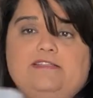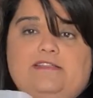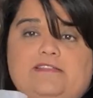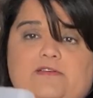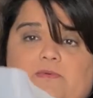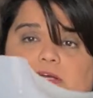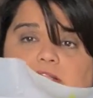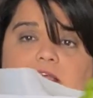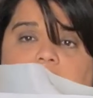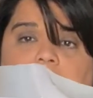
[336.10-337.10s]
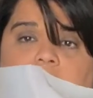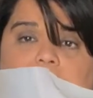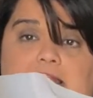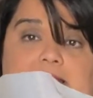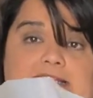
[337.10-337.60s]
is the one
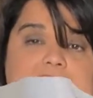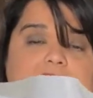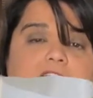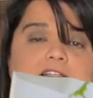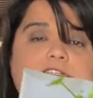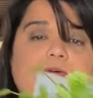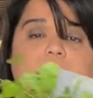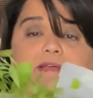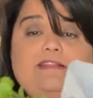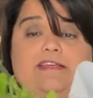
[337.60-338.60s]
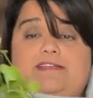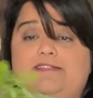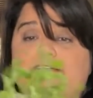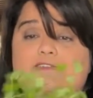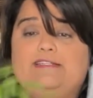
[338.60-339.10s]
that I did not soak. I mean, these
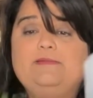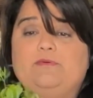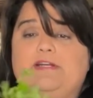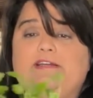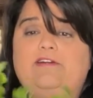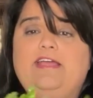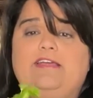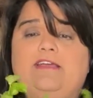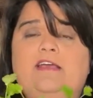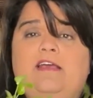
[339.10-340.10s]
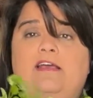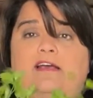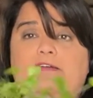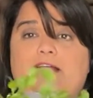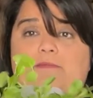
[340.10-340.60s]
still did pretty great. I
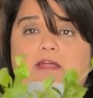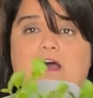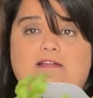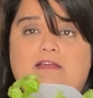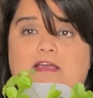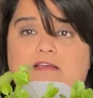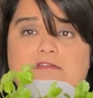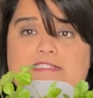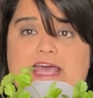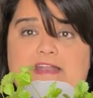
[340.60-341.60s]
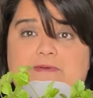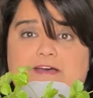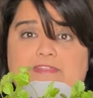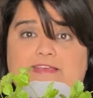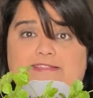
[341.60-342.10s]
mean, I'm not sad
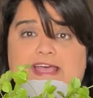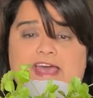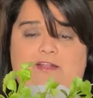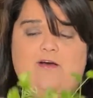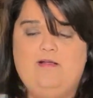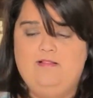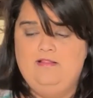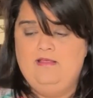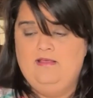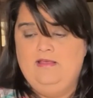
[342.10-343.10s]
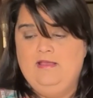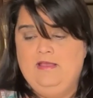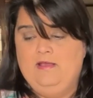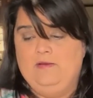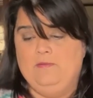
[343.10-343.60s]
about these at all,
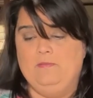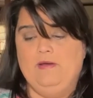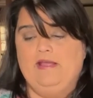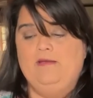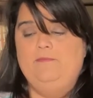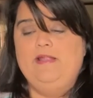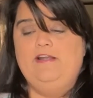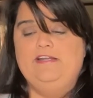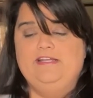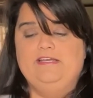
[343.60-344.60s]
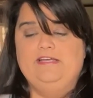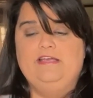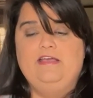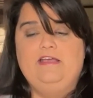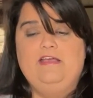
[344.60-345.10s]
but compared to
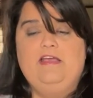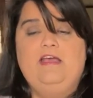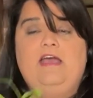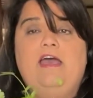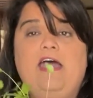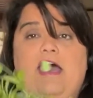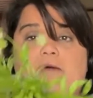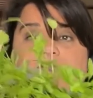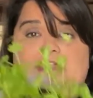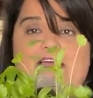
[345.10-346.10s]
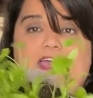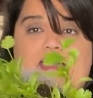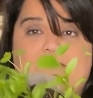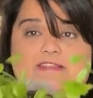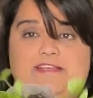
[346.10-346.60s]
how many I
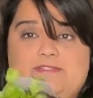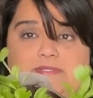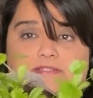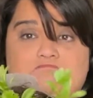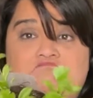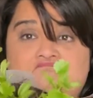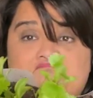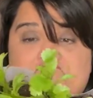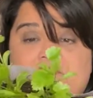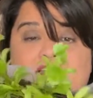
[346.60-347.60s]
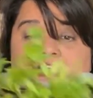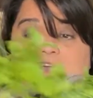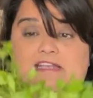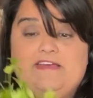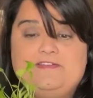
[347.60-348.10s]
have in this one,
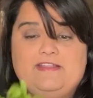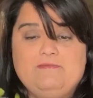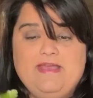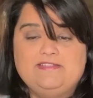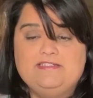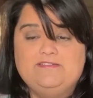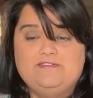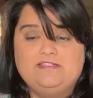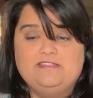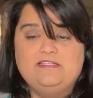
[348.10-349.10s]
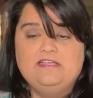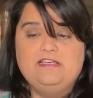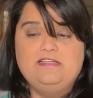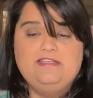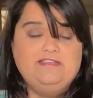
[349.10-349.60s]
it definitely makes a difference.
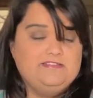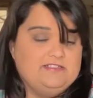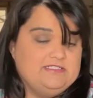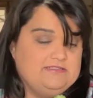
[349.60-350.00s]
And these are,